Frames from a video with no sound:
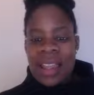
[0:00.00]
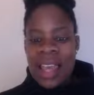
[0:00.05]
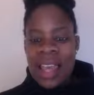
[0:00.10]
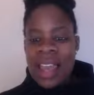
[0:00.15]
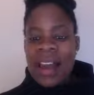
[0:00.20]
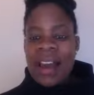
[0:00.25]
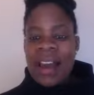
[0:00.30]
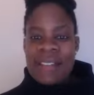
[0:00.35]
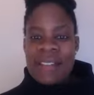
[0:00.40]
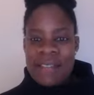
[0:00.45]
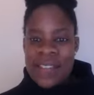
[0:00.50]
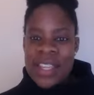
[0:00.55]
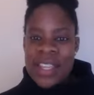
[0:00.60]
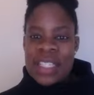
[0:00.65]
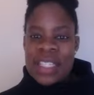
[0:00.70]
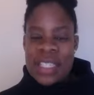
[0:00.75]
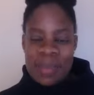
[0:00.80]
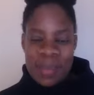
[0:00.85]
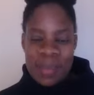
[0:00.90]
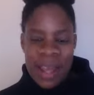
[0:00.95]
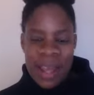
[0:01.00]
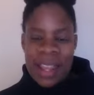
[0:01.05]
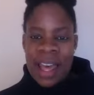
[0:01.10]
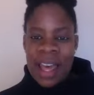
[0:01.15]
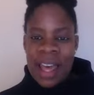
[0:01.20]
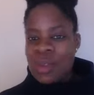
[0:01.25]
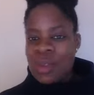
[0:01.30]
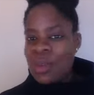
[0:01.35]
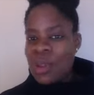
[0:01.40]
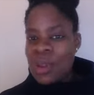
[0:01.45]
they are convinced by
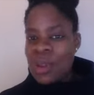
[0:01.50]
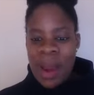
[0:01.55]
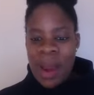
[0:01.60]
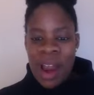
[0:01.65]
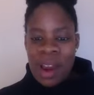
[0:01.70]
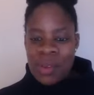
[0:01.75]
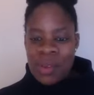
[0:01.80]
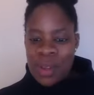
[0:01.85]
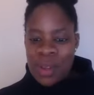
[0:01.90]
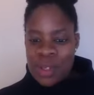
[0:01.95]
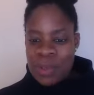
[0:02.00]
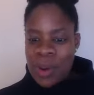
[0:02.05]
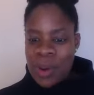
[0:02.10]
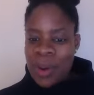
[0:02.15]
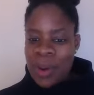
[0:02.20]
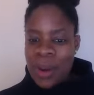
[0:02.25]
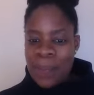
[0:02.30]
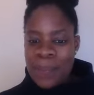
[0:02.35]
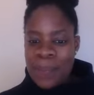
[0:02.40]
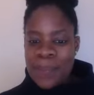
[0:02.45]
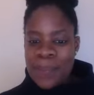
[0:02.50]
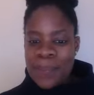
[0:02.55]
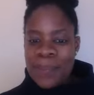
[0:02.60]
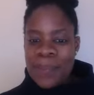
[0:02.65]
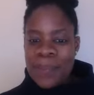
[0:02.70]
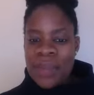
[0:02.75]
that through the power of the Spirit.